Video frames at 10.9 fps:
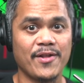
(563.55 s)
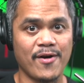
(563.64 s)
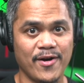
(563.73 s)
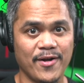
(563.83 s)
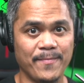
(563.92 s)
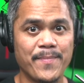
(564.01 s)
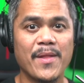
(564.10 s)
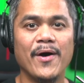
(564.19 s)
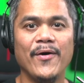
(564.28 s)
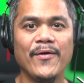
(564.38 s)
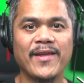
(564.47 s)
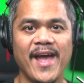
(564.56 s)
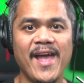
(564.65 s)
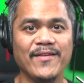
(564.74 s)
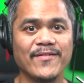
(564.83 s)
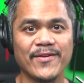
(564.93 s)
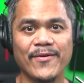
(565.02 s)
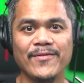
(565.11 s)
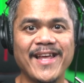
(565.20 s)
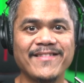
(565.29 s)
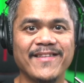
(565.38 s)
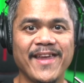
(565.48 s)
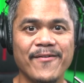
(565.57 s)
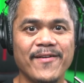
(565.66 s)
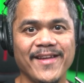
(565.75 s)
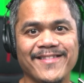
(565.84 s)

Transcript: on. Okay, so let's hear it.